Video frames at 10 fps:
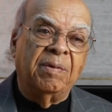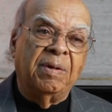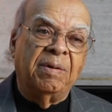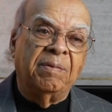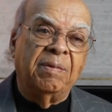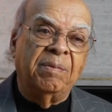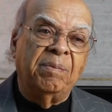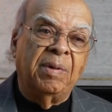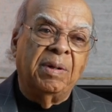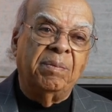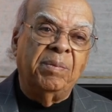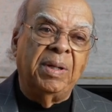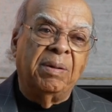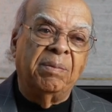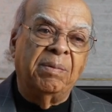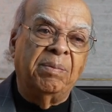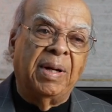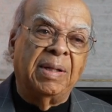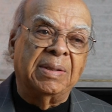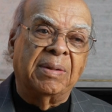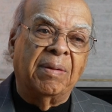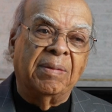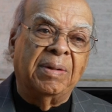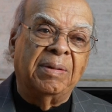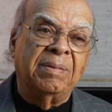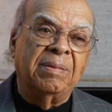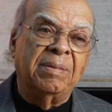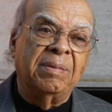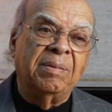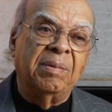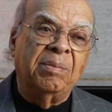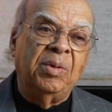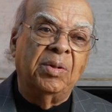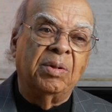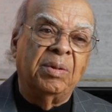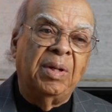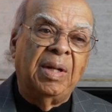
of uh, Mayor Bowser uh, Muriel,